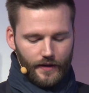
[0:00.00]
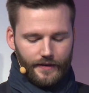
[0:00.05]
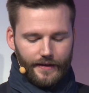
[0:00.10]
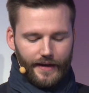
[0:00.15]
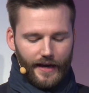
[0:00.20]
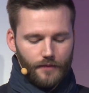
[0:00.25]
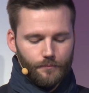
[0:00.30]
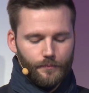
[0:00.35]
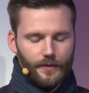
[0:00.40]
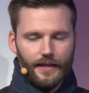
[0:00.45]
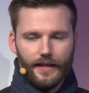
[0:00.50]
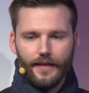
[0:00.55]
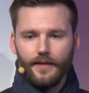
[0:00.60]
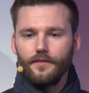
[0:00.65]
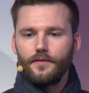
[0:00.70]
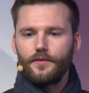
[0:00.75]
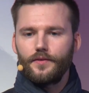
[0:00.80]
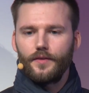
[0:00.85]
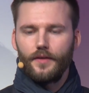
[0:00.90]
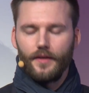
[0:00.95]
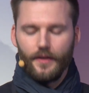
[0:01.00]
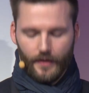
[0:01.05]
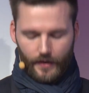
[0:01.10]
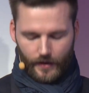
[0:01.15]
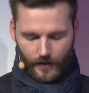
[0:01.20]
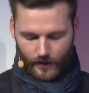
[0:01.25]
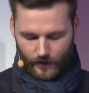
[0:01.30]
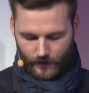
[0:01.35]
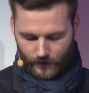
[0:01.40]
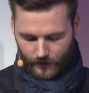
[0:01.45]
can be linked
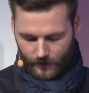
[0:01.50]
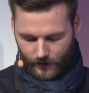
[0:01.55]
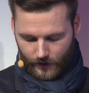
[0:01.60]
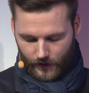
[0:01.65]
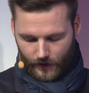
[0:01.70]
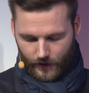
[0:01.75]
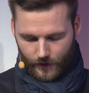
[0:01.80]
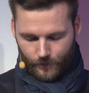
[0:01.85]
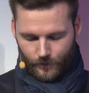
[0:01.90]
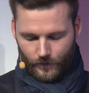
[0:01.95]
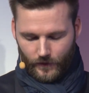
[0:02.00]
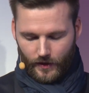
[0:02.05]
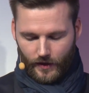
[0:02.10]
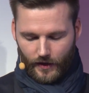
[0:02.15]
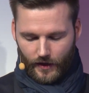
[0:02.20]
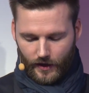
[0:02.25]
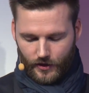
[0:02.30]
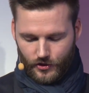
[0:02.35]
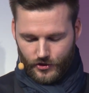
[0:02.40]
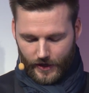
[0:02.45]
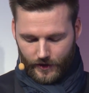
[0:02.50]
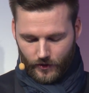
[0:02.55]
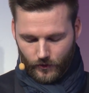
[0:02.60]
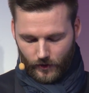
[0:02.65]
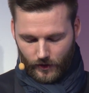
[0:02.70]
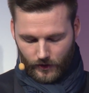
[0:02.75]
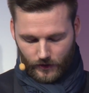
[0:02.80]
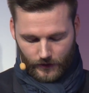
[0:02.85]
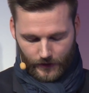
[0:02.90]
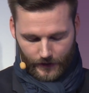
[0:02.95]
in
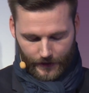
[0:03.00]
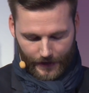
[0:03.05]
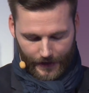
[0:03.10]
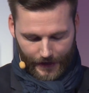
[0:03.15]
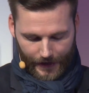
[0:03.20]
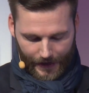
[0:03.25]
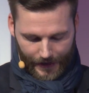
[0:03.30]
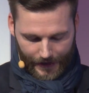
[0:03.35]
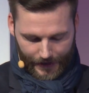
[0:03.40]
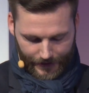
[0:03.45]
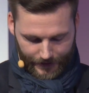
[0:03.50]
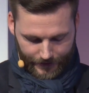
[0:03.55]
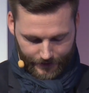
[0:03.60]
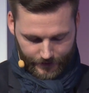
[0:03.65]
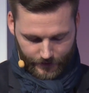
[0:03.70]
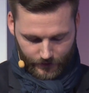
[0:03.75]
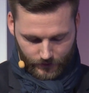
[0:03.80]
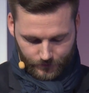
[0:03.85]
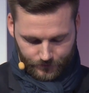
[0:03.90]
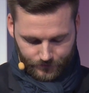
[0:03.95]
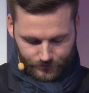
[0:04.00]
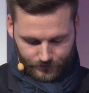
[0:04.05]
general. And